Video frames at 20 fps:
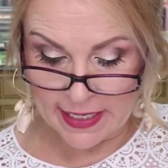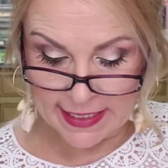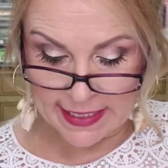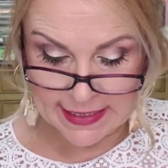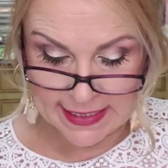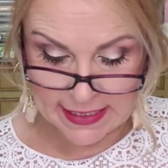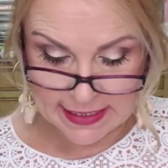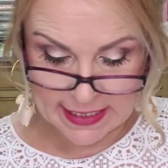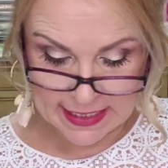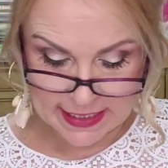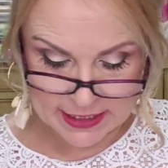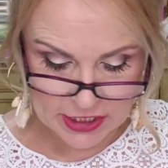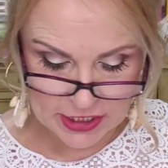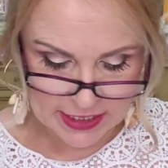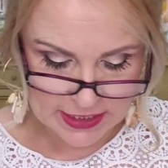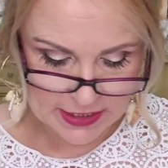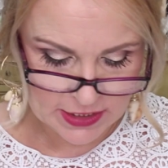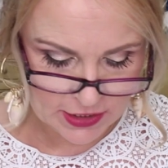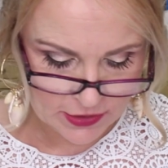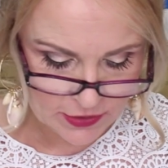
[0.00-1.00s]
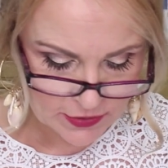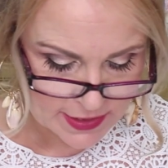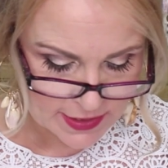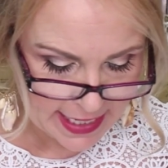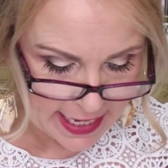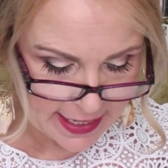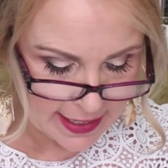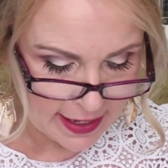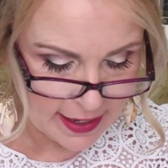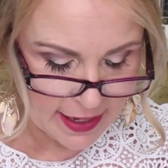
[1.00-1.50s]
I did get a chance to use
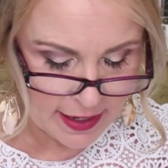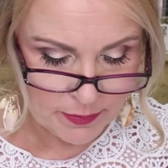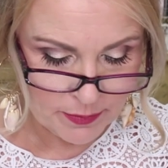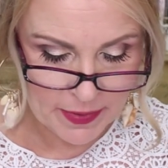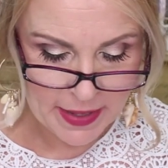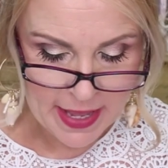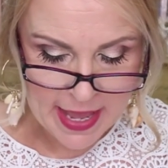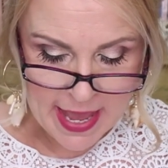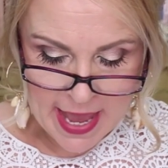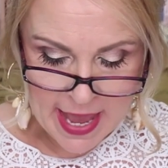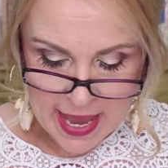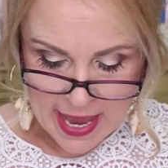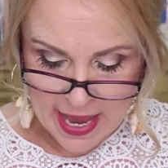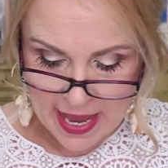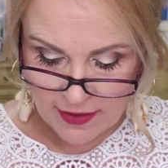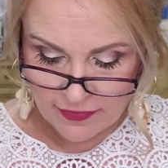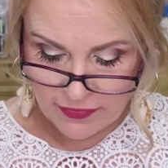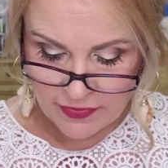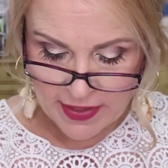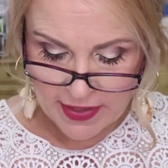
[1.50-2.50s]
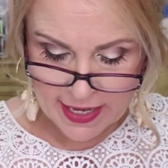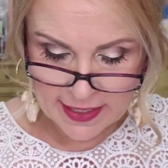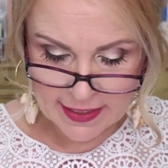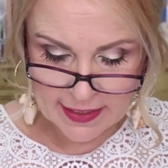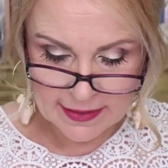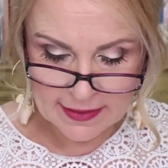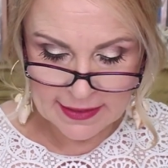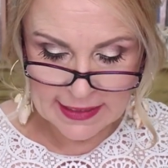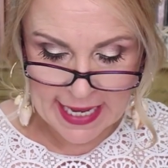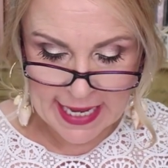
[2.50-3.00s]
that up. And
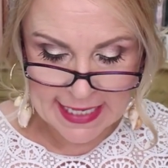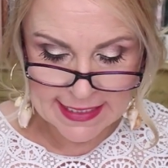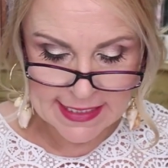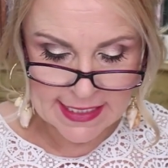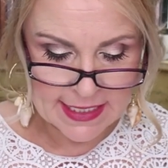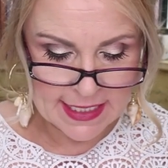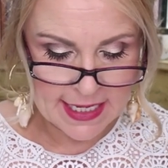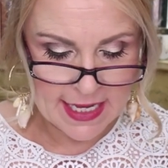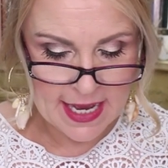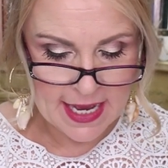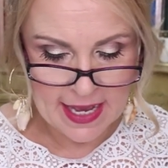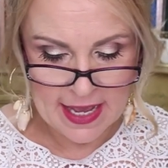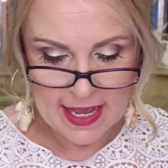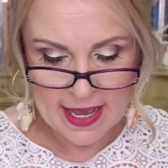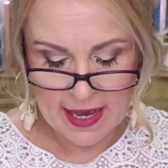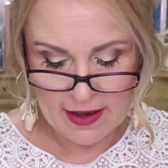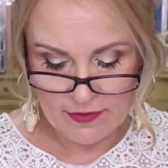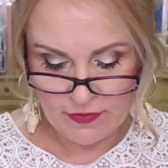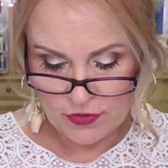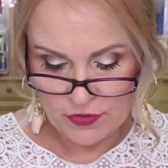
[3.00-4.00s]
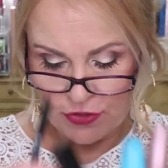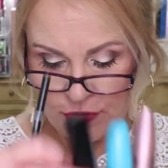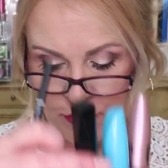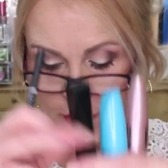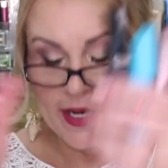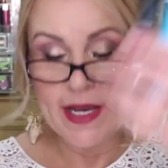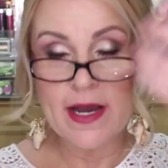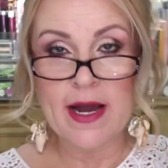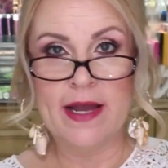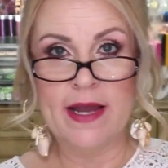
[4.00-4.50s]
then lastly, I have
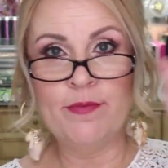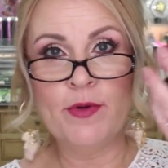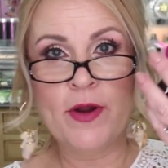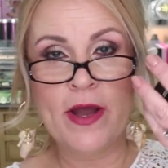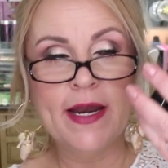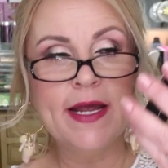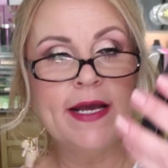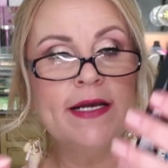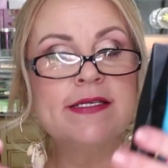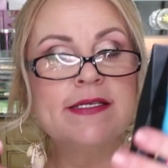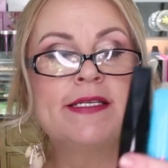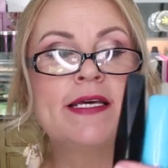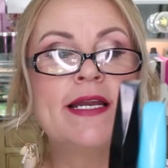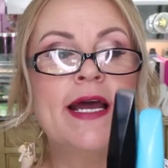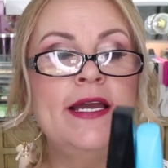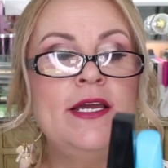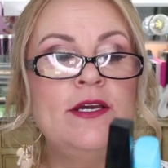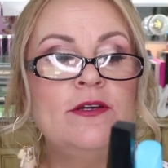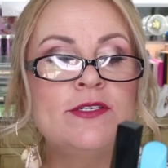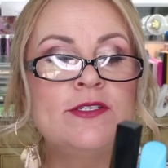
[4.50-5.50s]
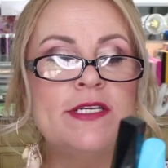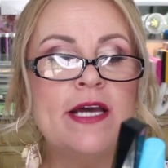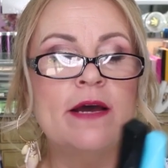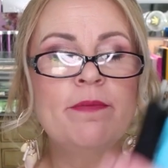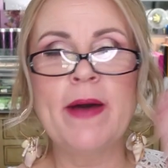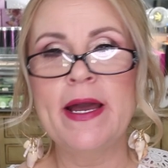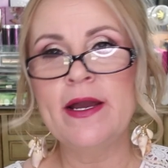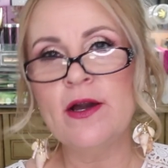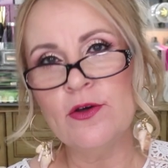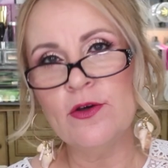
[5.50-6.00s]
three eye products that I used up.
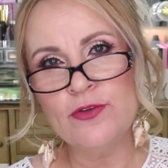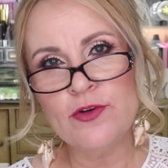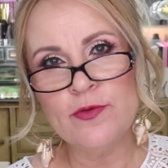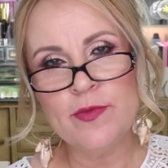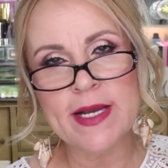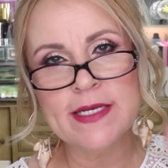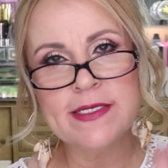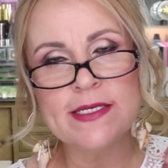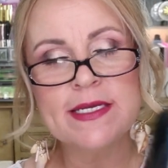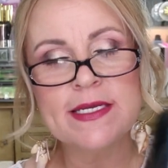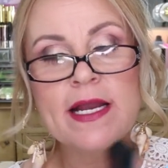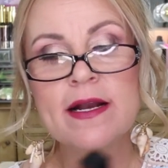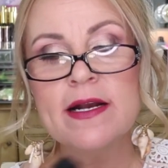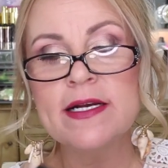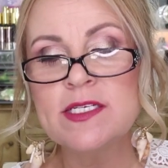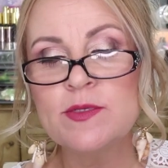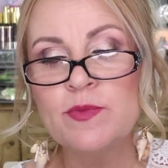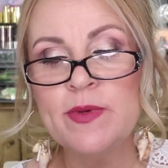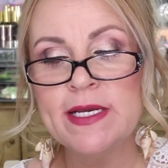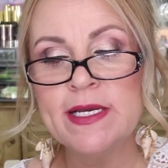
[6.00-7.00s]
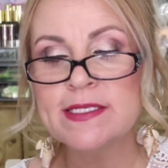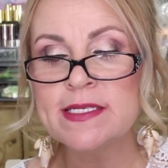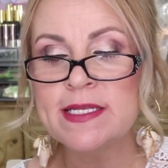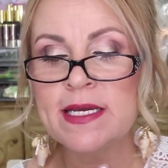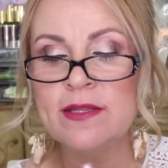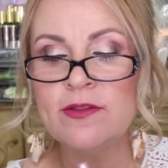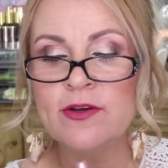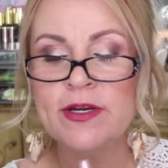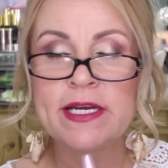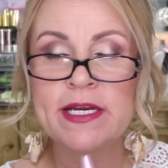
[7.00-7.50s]
I go through mascaras because
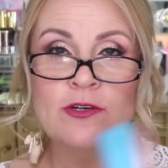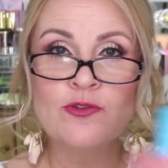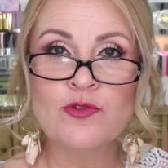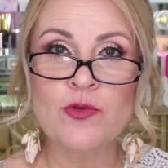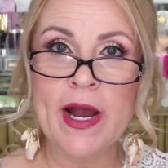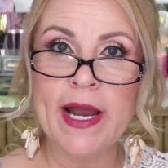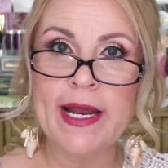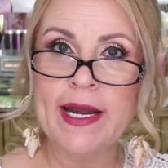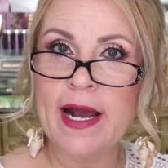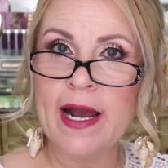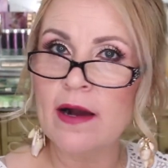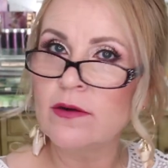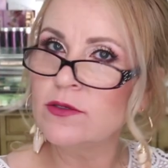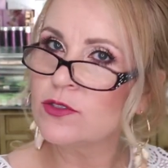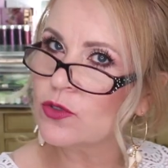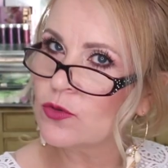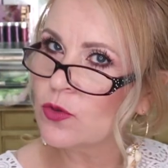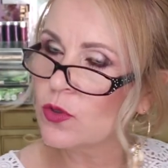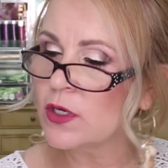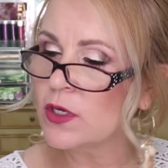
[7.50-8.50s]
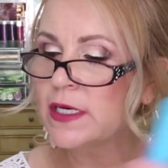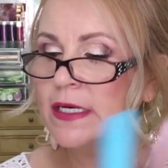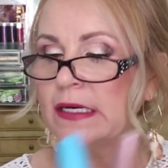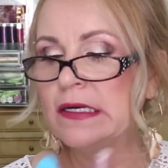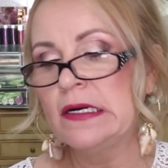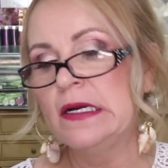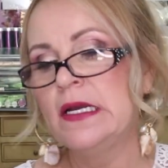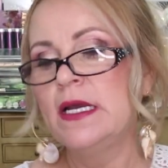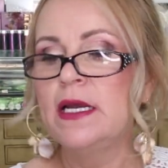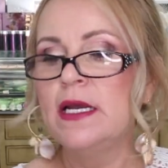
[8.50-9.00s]
they either get dried out
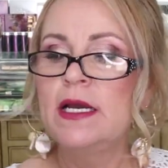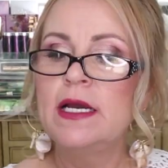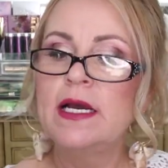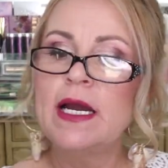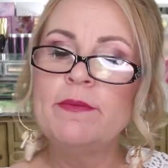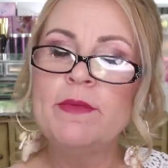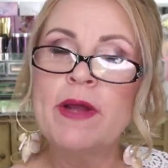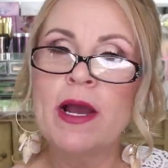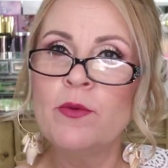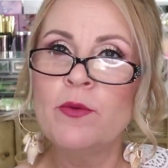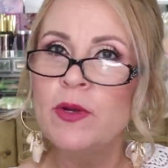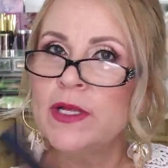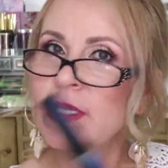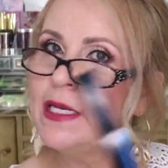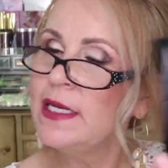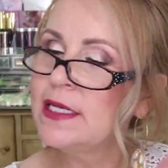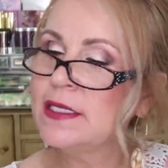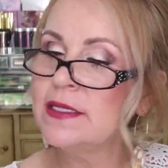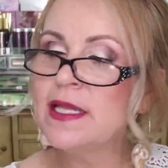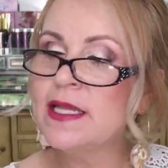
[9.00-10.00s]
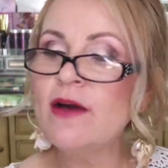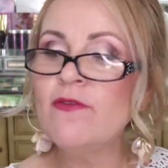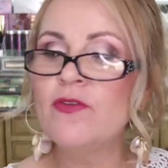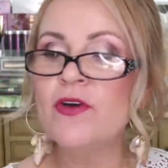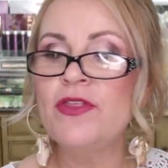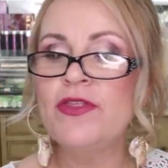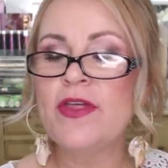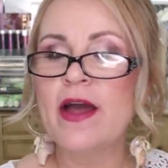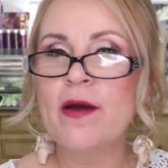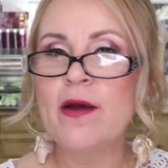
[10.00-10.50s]
or I'm not really in love
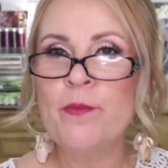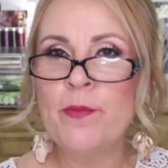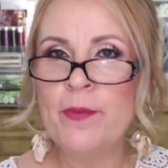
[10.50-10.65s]
with them,